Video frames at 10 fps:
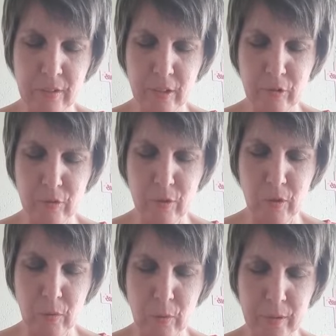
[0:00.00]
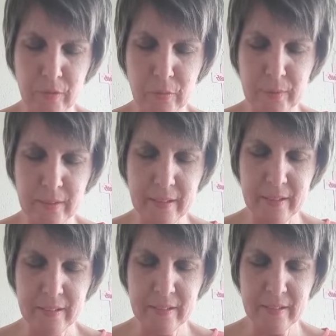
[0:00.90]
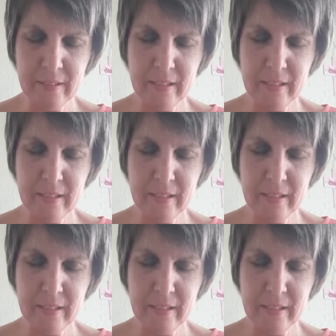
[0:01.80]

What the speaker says: that you are always with us.